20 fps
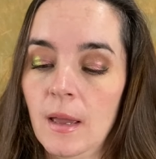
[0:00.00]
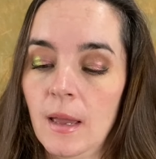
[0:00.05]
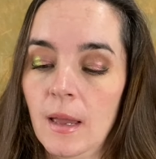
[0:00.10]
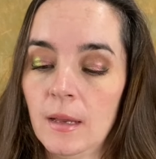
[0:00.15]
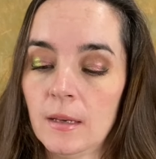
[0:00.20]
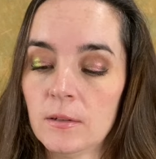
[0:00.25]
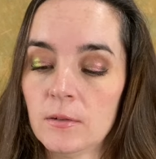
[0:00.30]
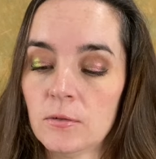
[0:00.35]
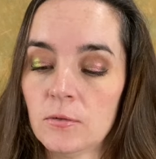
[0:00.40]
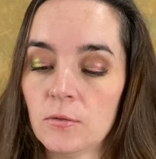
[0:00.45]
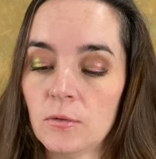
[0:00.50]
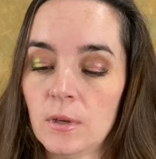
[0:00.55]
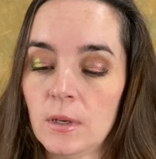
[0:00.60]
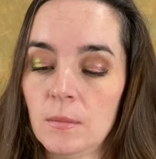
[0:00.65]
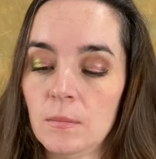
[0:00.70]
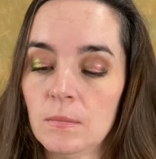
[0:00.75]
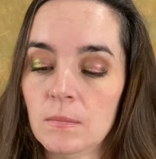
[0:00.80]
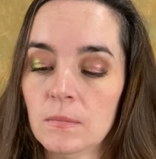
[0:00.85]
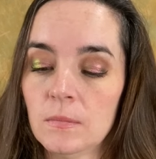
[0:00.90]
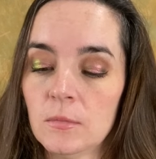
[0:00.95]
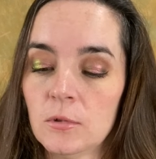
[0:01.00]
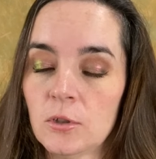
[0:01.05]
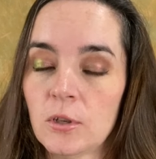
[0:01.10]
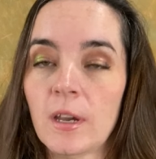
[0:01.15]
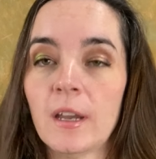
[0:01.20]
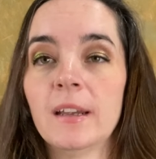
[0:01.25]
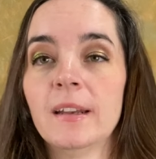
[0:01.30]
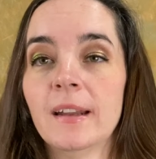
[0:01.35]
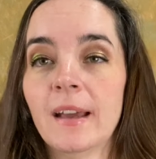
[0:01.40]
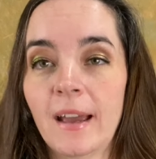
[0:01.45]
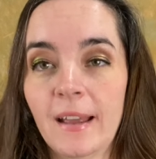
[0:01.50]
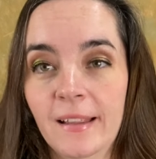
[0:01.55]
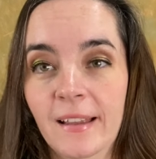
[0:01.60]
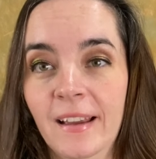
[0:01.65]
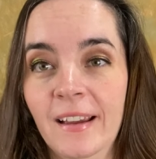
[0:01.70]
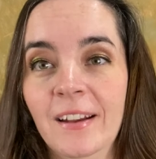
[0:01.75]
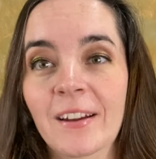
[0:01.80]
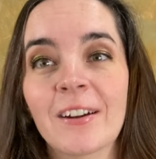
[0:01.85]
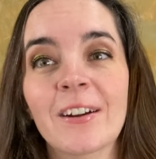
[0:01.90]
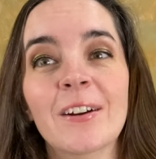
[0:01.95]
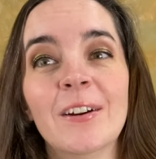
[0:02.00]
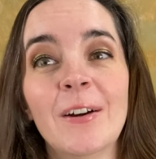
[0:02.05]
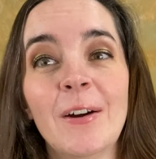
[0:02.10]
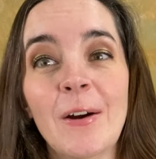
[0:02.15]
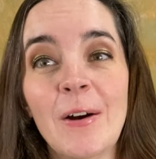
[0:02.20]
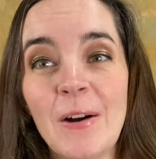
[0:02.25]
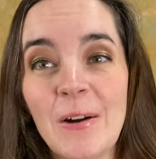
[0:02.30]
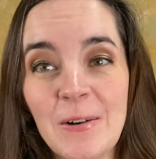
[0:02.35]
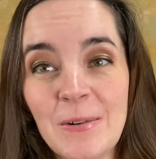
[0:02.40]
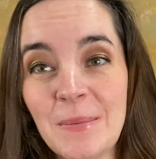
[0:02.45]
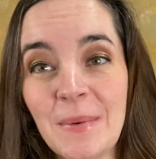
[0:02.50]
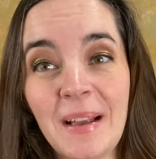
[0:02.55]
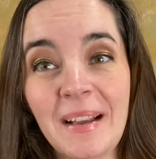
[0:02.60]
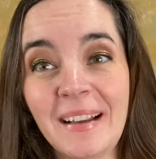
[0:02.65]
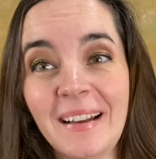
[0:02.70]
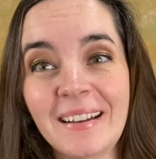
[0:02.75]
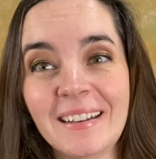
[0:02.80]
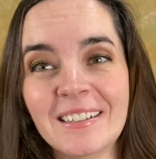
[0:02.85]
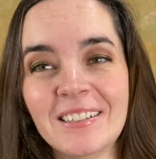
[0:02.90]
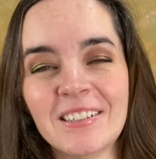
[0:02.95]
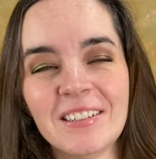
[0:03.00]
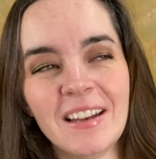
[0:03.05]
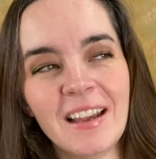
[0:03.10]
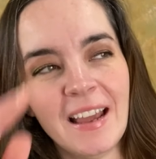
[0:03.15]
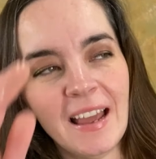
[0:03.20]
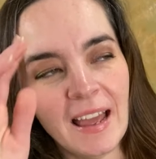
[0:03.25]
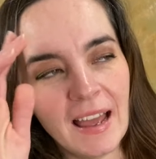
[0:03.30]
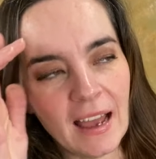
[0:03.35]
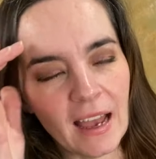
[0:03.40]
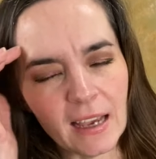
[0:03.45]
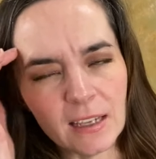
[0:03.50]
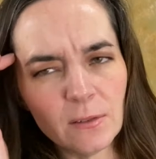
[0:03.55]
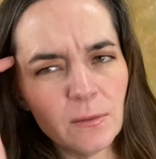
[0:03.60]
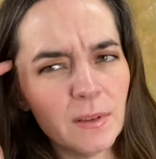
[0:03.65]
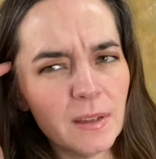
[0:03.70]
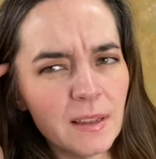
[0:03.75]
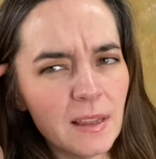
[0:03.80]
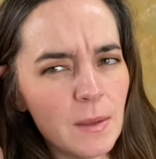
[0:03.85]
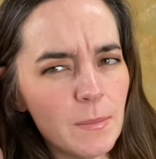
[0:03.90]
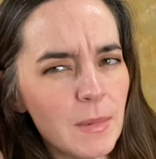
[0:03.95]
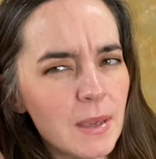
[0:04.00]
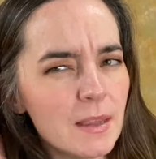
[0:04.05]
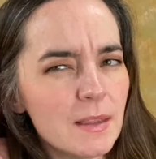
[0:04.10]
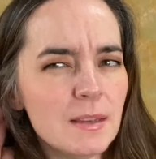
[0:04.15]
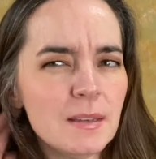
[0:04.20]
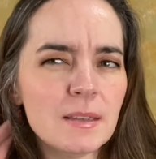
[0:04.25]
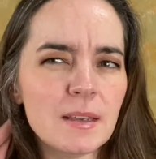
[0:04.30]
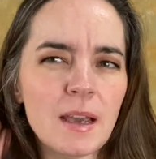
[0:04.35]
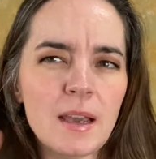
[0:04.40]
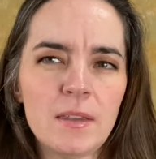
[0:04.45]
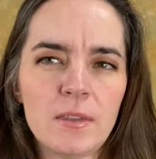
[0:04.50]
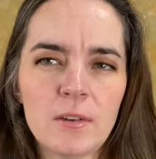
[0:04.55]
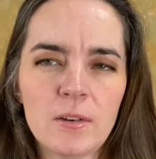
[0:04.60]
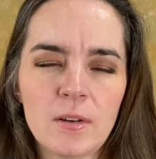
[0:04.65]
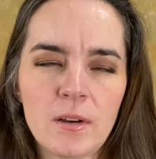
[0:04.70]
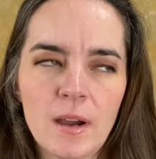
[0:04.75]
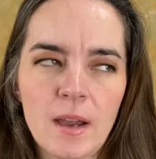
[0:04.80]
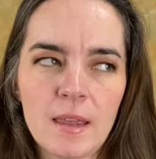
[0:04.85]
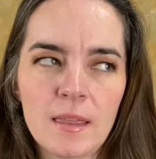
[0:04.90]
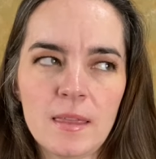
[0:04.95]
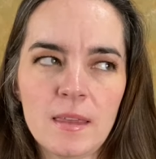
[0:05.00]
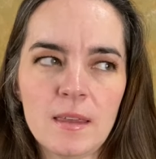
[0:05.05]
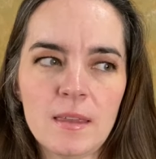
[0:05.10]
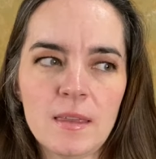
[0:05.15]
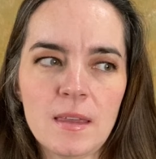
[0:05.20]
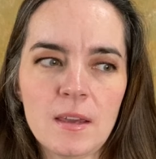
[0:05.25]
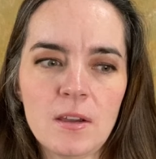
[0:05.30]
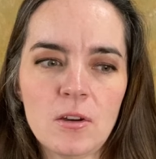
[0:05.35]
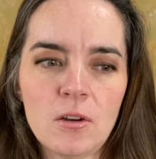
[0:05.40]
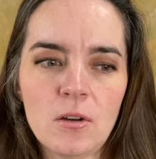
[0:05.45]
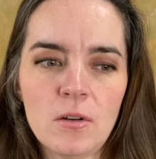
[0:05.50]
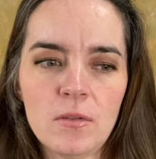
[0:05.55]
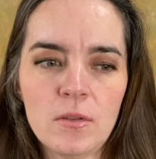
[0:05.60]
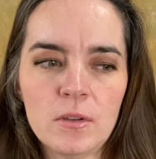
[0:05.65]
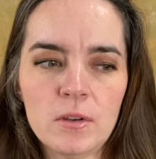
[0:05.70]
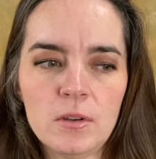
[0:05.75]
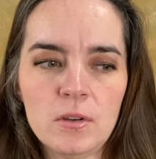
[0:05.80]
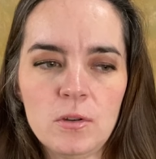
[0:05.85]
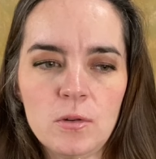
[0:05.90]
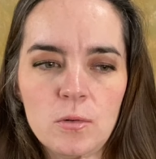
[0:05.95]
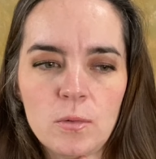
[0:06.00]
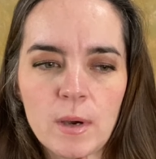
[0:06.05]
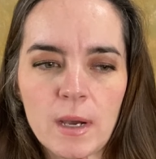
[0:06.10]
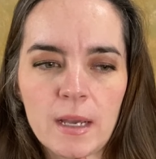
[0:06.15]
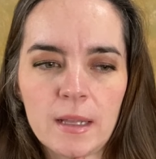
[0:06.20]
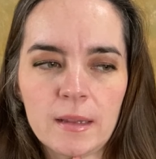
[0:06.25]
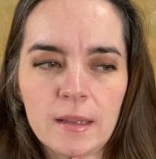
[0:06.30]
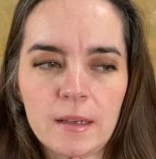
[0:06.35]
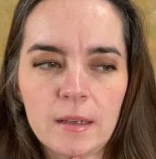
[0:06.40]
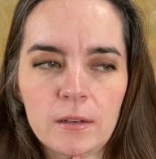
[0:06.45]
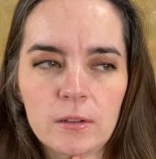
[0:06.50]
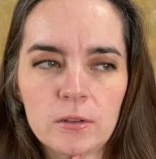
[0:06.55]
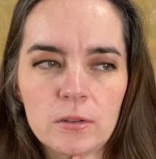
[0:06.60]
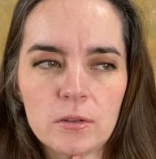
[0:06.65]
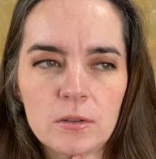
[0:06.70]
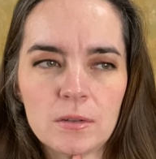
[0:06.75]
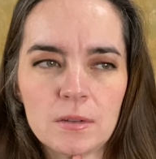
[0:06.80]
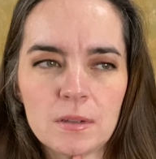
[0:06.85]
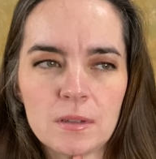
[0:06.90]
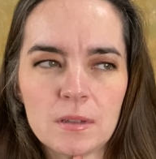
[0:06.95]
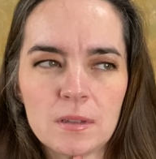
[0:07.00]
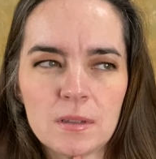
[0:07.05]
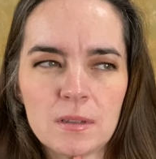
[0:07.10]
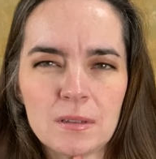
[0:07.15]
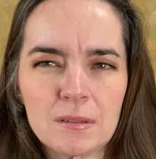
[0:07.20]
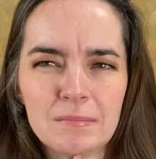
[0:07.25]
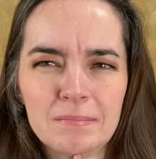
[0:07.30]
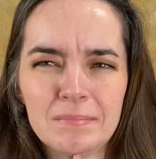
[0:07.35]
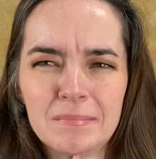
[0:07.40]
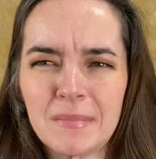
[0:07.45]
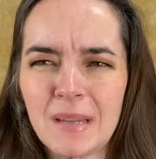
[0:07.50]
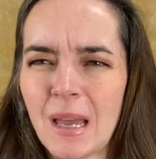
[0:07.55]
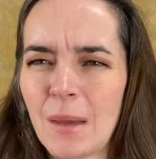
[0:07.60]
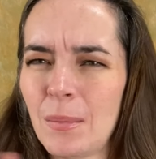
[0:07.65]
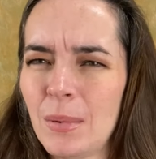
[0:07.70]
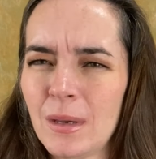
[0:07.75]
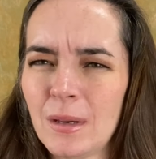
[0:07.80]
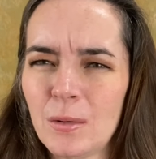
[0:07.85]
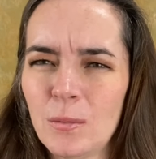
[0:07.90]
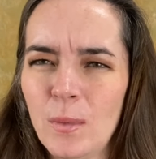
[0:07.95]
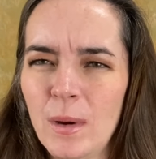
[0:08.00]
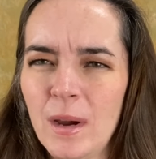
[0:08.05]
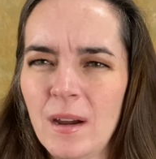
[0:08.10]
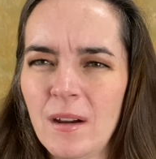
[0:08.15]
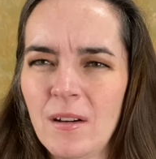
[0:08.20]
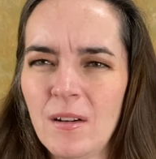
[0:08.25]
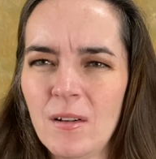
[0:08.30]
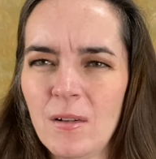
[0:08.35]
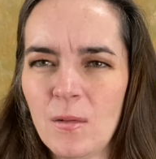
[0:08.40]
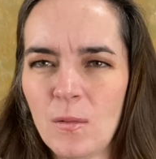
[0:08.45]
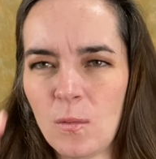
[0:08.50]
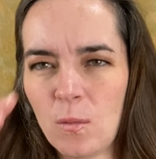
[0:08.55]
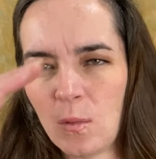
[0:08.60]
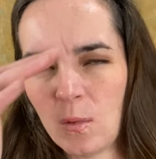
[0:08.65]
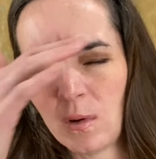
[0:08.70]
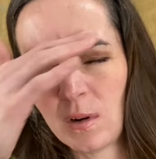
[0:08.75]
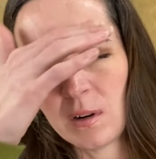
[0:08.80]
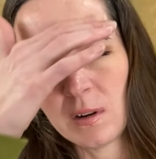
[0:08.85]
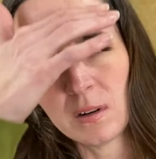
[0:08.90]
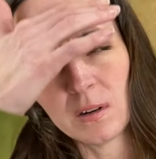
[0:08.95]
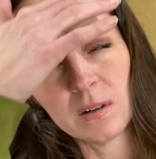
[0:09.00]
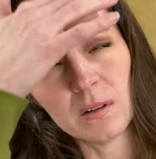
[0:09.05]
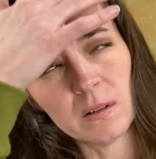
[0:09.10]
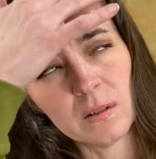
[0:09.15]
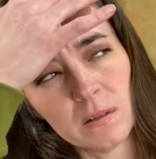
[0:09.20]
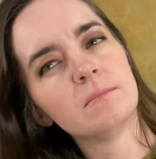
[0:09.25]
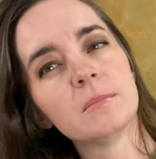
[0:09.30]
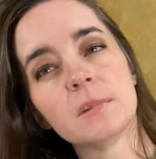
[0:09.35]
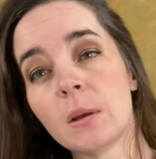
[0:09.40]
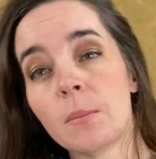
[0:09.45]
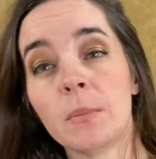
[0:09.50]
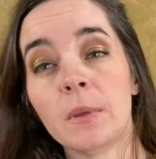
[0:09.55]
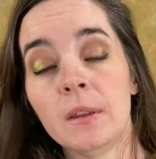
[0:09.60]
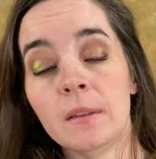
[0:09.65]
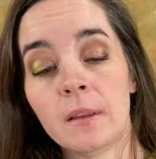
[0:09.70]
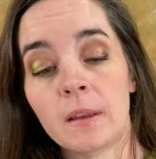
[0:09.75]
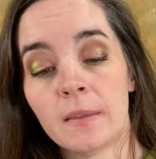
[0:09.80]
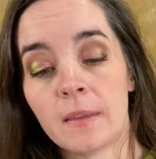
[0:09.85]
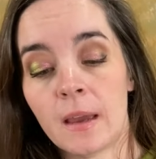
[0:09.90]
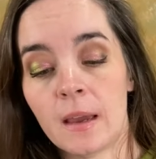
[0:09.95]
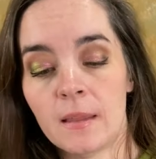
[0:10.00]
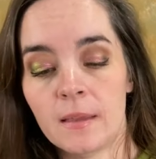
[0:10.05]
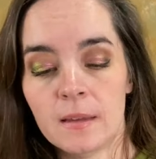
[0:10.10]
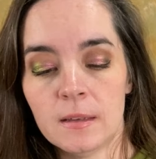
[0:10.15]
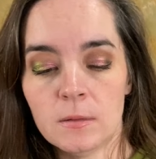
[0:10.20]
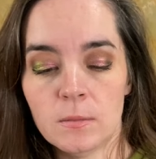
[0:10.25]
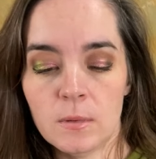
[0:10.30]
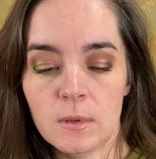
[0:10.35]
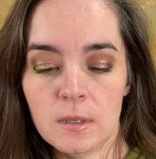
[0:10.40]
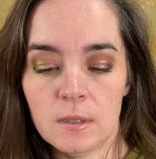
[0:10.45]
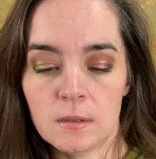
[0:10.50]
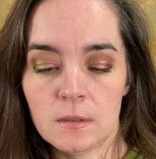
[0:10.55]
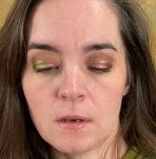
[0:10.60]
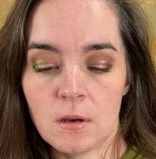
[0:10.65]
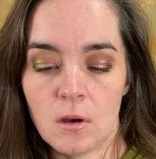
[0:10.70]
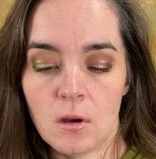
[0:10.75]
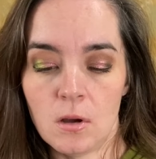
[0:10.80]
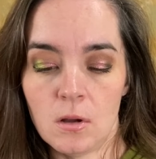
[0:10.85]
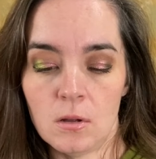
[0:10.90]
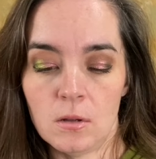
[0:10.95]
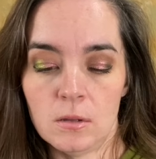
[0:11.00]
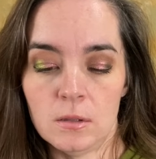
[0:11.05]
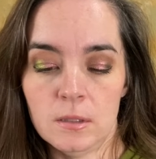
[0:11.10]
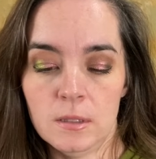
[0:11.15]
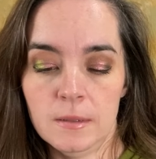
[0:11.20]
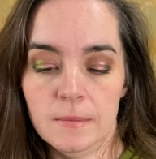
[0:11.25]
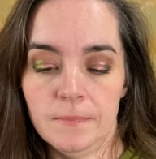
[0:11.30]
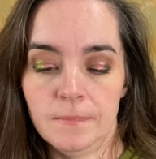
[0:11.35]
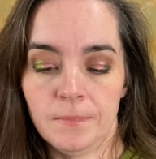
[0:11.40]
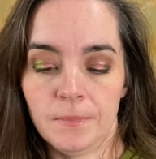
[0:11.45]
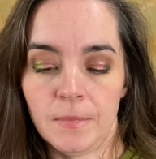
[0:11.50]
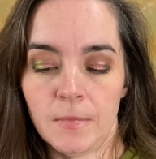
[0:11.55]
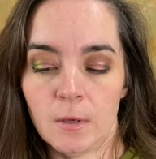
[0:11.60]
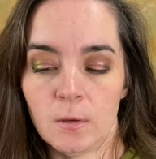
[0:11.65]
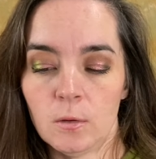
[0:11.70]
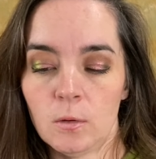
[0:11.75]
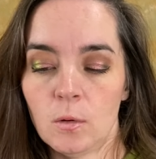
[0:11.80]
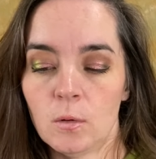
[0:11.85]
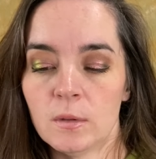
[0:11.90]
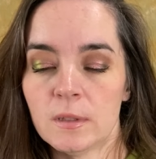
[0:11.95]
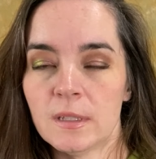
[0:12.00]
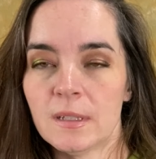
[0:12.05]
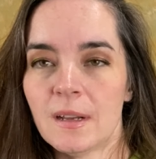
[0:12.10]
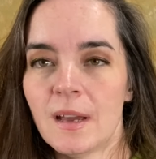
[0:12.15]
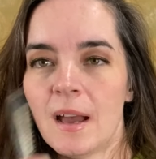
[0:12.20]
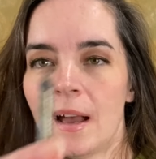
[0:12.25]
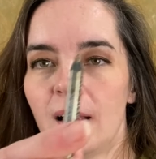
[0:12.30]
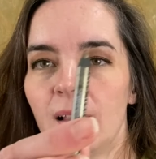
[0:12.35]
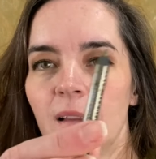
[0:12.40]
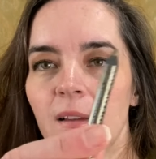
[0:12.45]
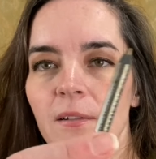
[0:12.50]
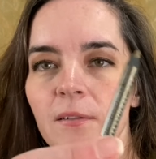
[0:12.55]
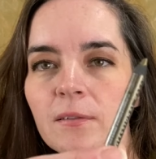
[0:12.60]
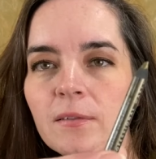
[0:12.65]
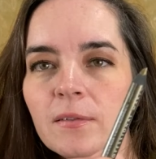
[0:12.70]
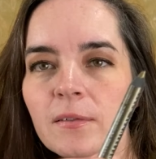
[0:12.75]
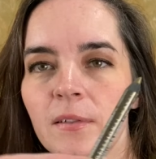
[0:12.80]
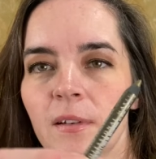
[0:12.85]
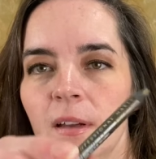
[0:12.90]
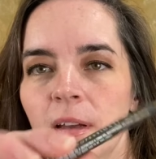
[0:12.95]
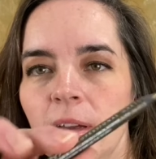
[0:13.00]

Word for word: extreme shine eyeliner. Oh my gosh. I don't think they make these either. I think they call the new eyeliners Epic Wear or something like that. This one is called Golden Olive.